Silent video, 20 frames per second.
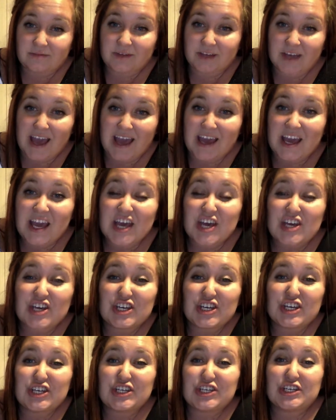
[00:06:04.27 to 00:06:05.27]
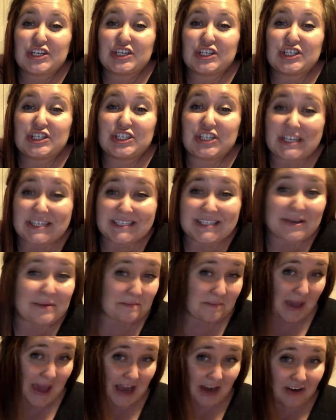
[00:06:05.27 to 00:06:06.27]
Okay, she's
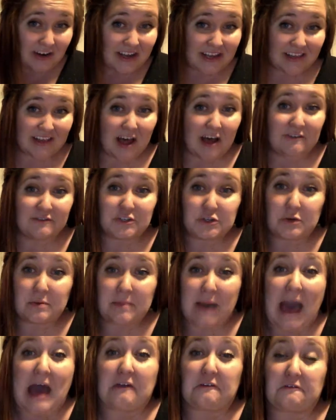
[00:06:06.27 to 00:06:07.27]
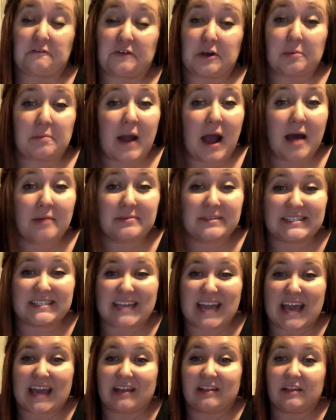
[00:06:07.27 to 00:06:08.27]
comparing love to a battlefield, probably
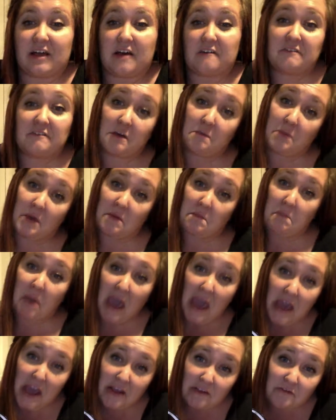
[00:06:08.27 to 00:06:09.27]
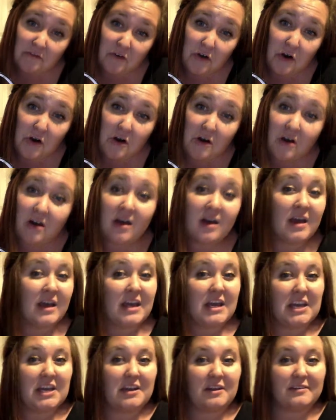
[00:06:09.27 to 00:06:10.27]
saying love can be painful.
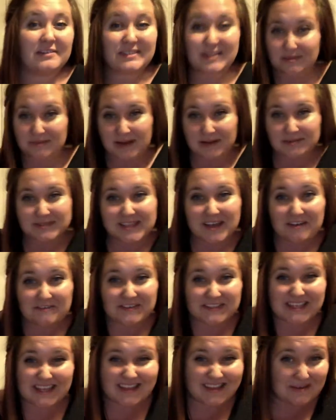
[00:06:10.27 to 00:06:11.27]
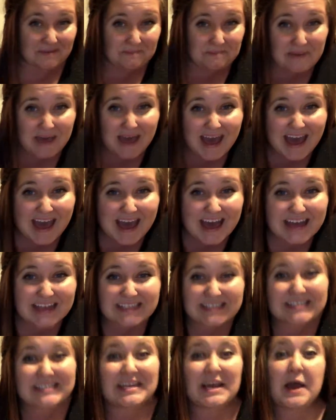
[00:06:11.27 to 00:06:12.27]
You know, sometimes love isn't the
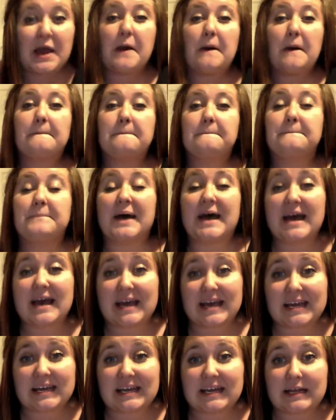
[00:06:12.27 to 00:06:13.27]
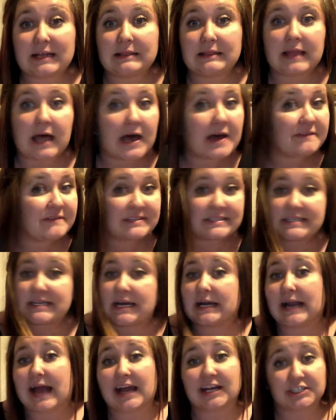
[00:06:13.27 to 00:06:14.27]
best, but love is
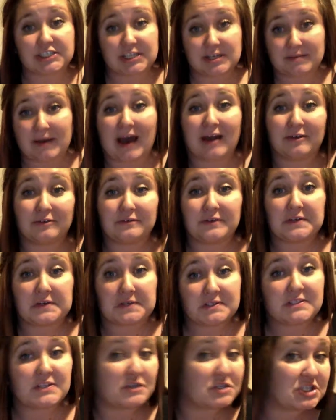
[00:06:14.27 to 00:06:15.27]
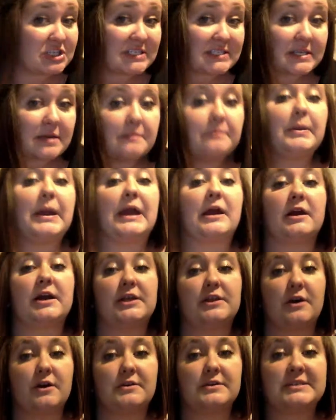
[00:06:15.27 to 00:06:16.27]
not actually a battlefield. So she's
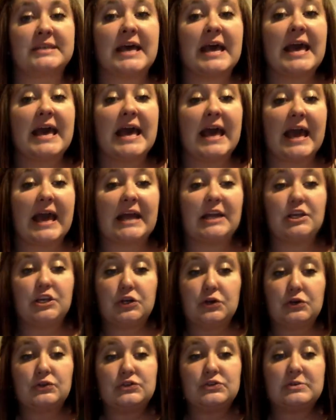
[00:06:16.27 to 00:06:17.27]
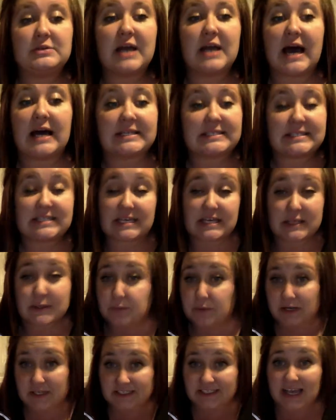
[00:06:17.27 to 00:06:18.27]
comparing those, and you do not see
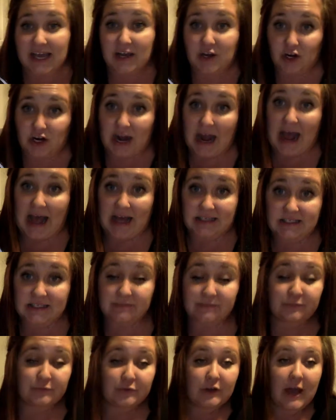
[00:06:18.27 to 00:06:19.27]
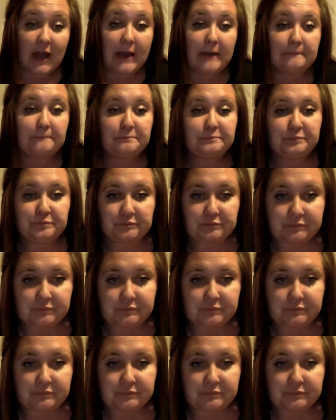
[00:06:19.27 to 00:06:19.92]
the words like or as. Okay?